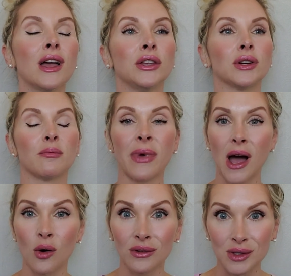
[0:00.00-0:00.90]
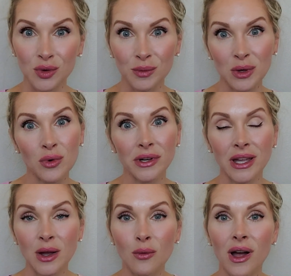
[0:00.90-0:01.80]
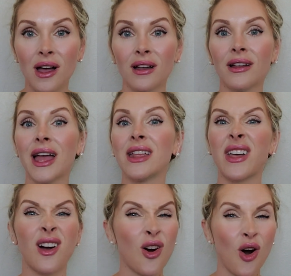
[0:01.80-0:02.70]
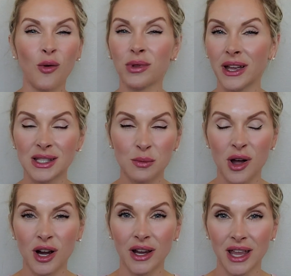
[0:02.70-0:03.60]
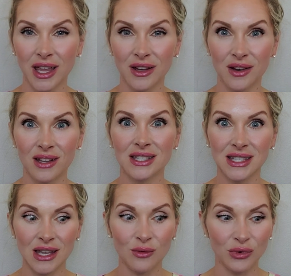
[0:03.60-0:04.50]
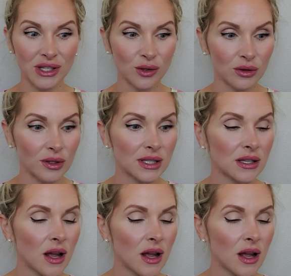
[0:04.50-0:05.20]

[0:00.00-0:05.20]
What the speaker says: your bowels will be working well, and that all plays a part in seeing results.